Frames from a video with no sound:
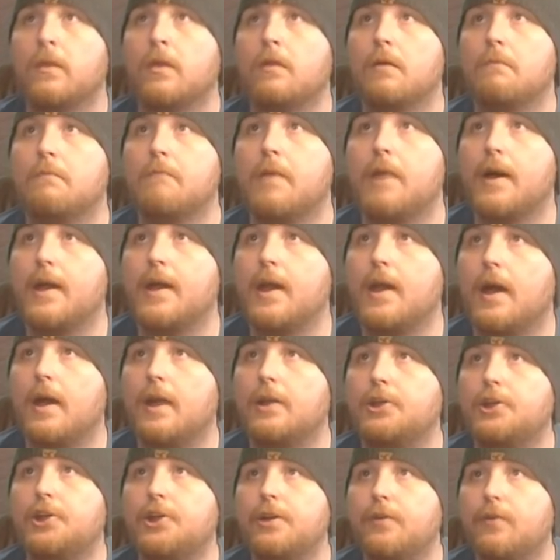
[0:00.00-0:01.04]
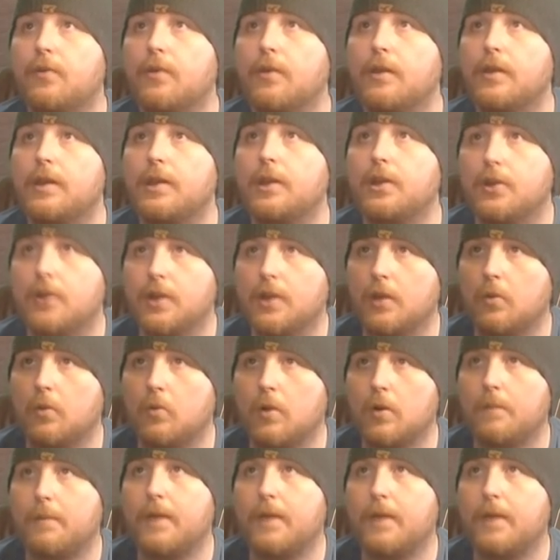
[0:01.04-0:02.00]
But generally, you're going to want to pay